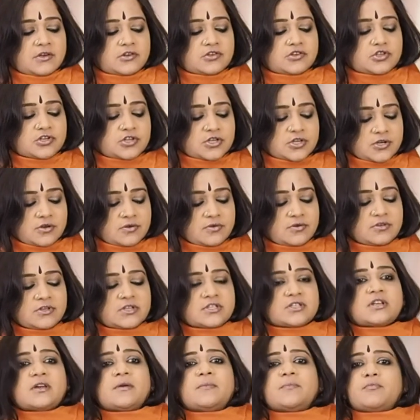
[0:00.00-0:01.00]

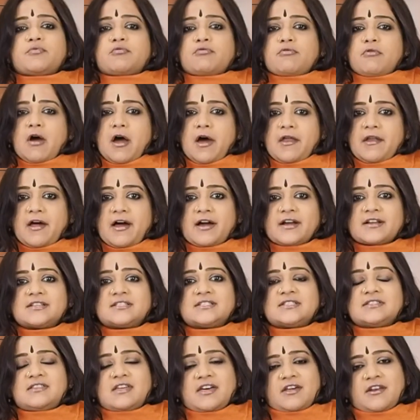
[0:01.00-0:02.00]
choose
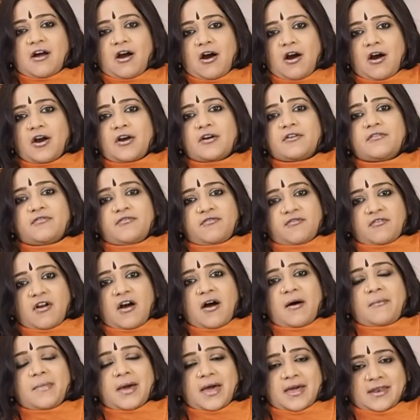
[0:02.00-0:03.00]
products that are
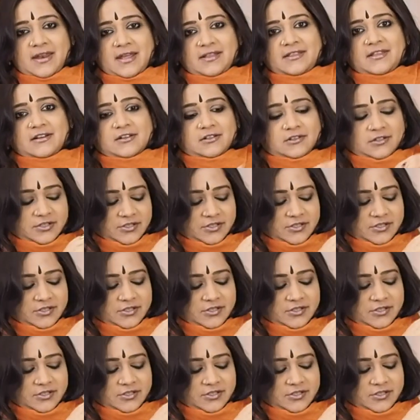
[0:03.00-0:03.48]
from an ethical